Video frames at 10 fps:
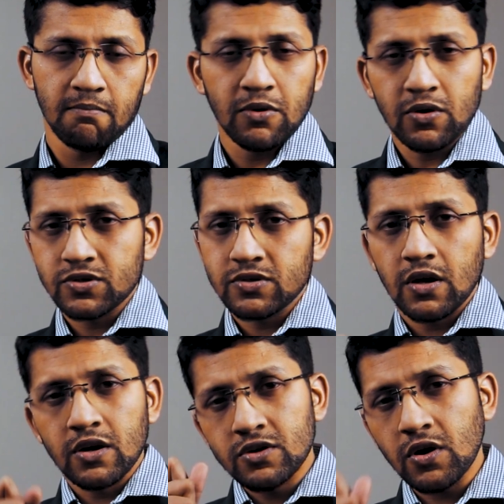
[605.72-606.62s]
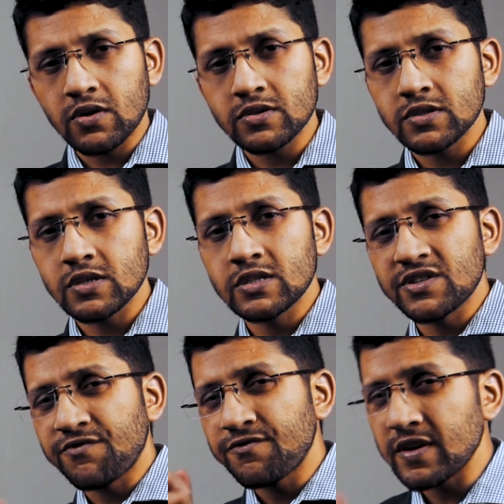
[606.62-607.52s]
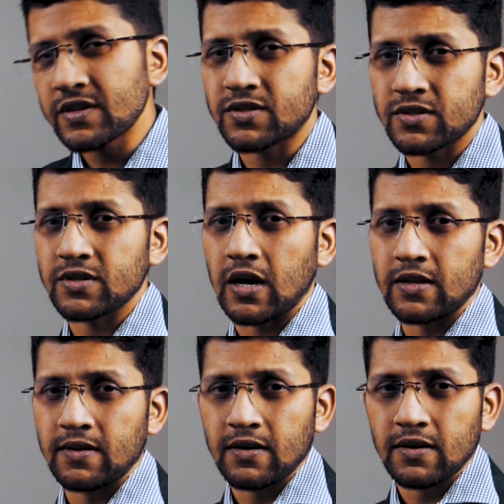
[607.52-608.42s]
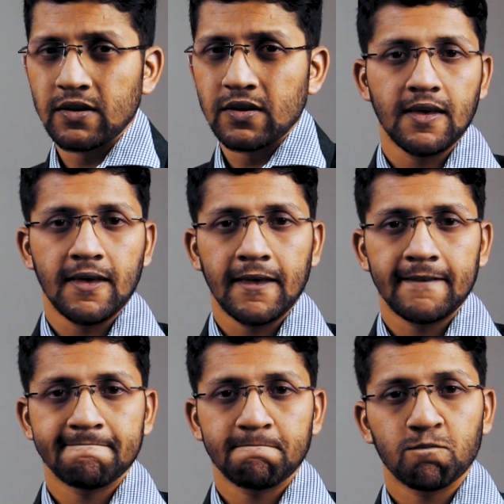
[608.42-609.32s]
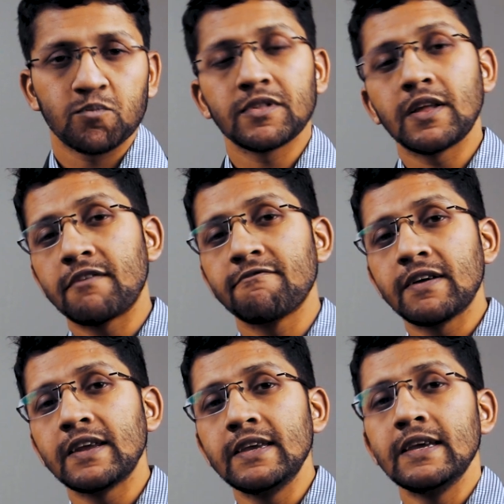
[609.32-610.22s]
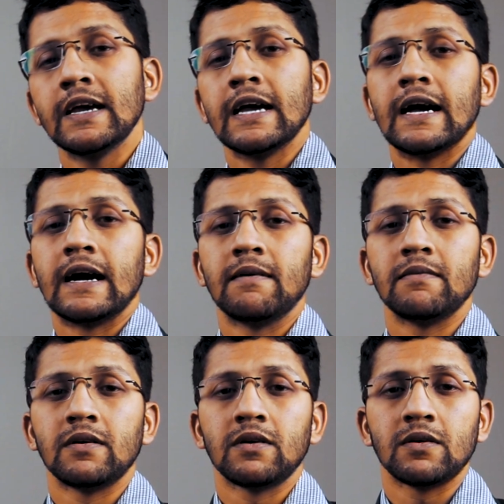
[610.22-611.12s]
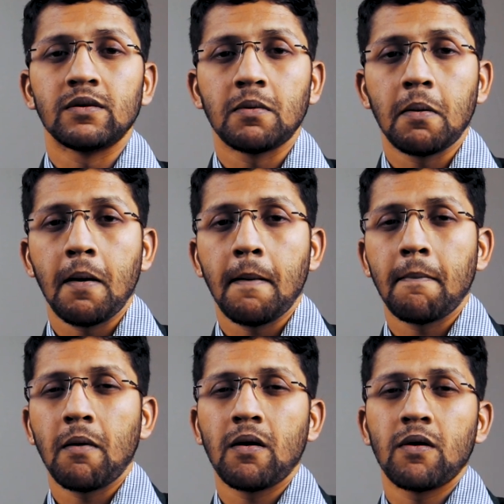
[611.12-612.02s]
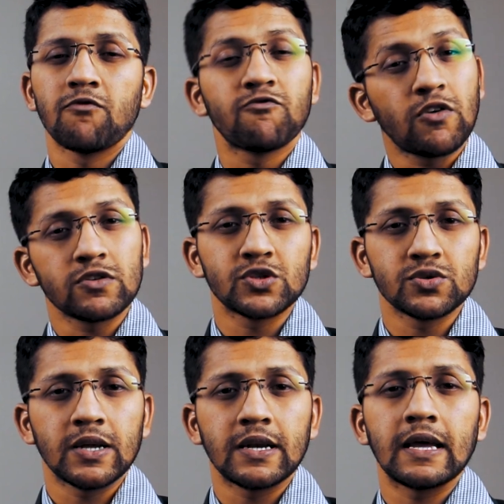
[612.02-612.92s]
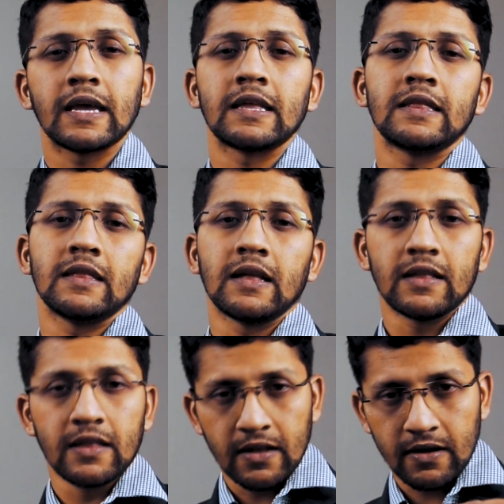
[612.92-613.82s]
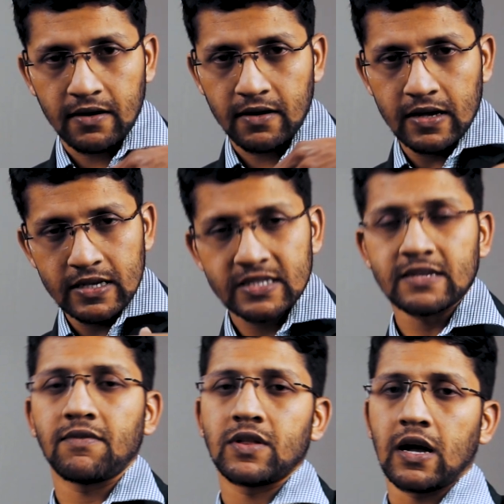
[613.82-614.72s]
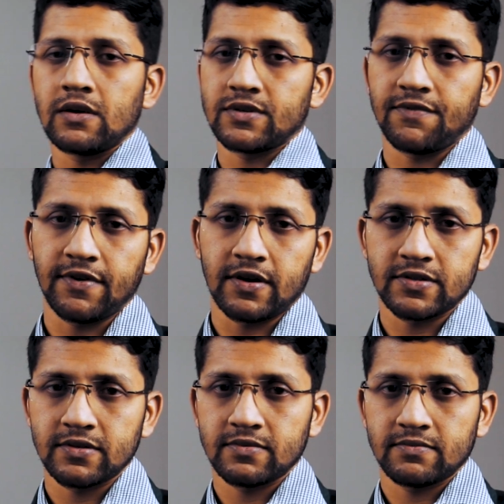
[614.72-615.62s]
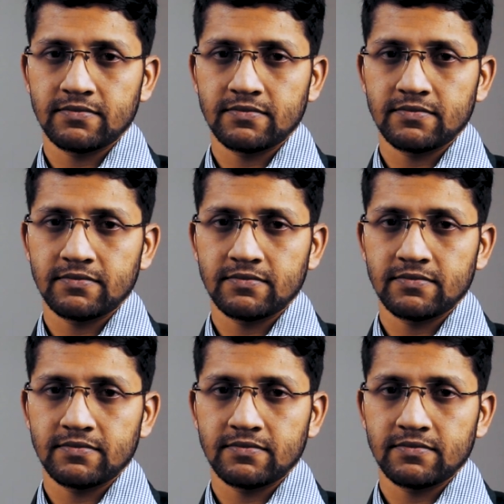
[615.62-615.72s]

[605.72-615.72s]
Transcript: because Taurus is a fixed sign. They are very fortunate in the 7th house affairs.